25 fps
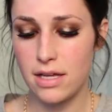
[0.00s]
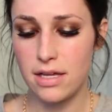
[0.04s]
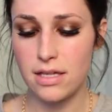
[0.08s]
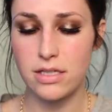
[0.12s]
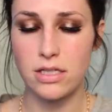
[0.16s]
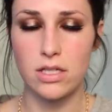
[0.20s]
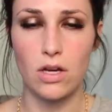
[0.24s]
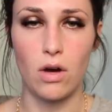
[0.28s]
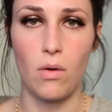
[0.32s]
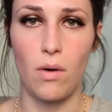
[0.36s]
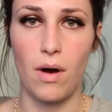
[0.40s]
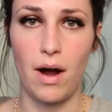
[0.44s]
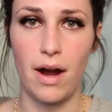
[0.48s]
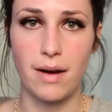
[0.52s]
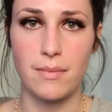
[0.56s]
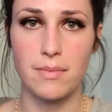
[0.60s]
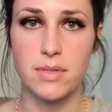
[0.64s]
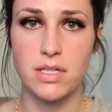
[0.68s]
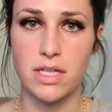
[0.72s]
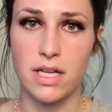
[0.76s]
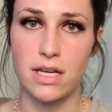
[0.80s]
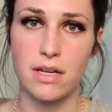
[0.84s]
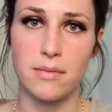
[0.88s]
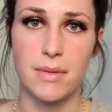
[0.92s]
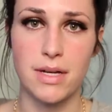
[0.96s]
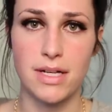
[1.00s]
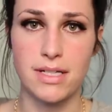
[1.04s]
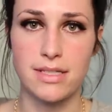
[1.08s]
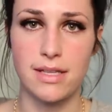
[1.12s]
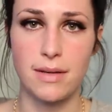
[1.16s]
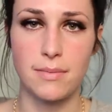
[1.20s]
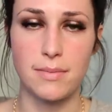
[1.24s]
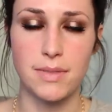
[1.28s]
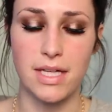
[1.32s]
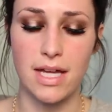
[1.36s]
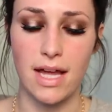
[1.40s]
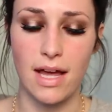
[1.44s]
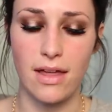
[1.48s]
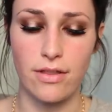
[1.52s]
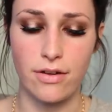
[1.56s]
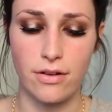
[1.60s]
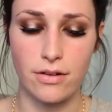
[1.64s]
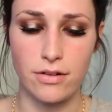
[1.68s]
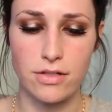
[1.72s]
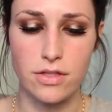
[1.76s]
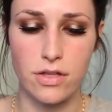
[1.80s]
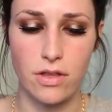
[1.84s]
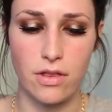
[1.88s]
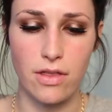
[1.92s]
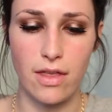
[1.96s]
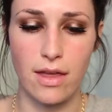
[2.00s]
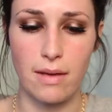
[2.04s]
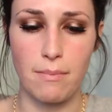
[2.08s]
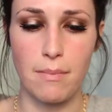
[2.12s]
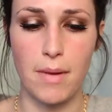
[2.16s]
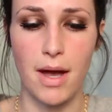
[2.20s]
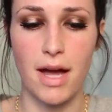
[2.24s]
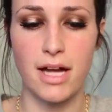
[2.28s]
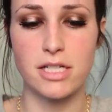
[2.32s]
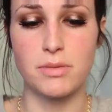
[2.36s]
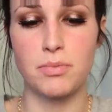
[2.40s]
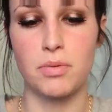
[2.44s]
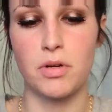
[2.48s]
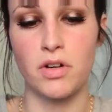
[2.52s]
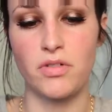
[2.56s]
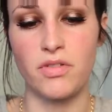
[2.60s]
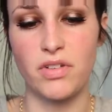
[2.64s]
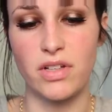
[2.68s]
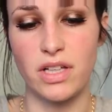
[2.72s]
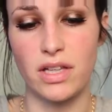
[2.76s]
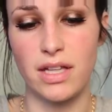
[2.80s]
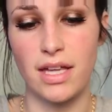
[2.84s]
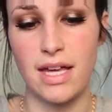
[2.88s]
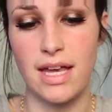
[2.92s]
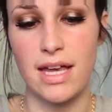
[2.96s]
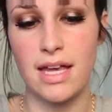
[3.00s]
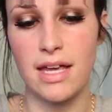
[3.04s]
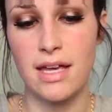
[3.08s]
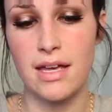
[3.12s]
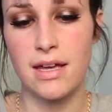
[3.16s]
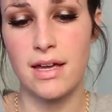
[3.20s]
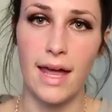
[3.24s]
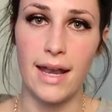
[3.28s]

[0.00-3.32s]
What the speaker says: So I am just going to mix them together so that they match perfectly.